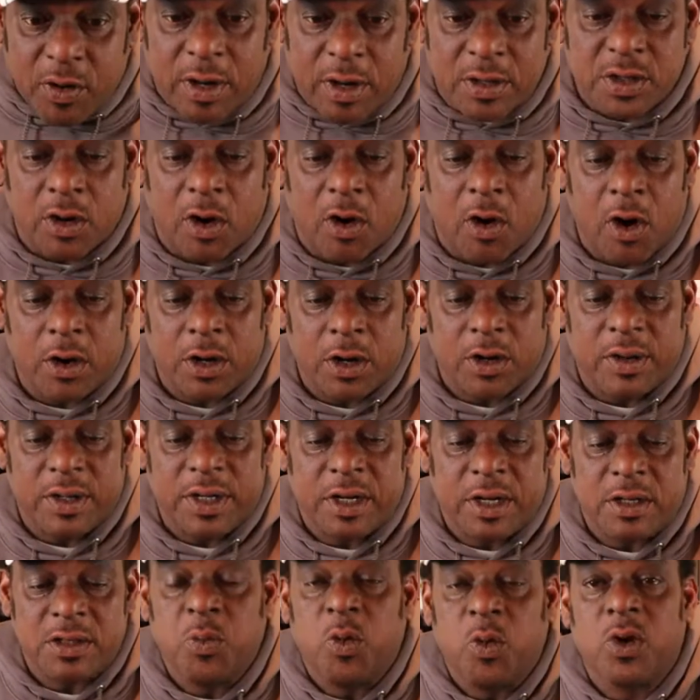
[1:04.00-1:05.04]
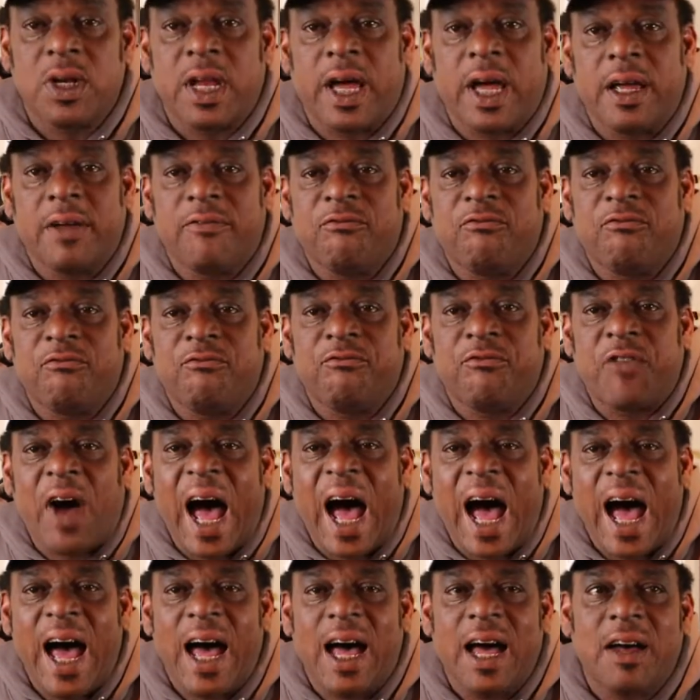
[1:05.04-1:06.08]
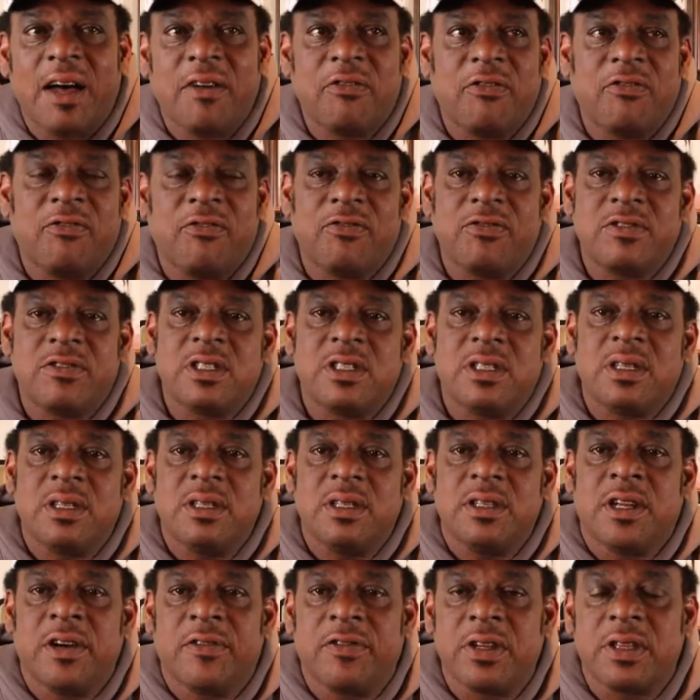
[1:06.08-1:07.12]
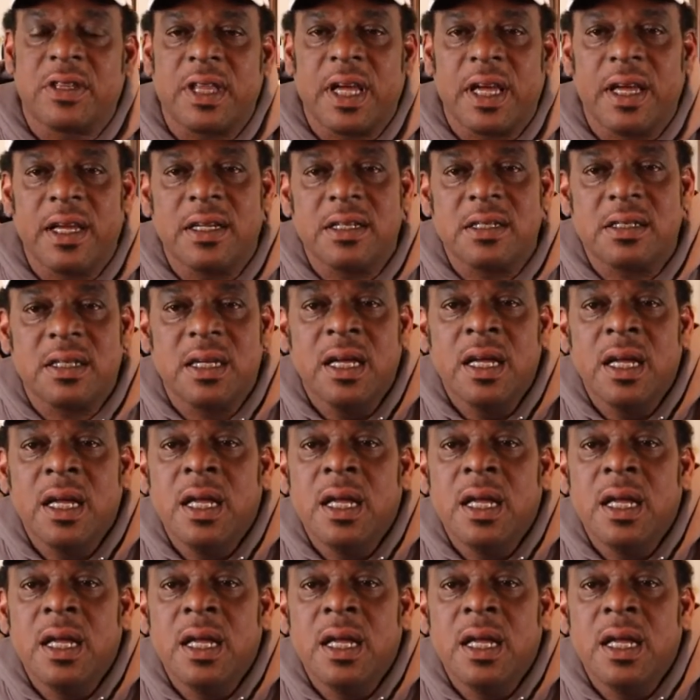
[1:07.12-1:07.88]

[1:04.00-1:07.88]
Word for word: across an article, and there's more like five different things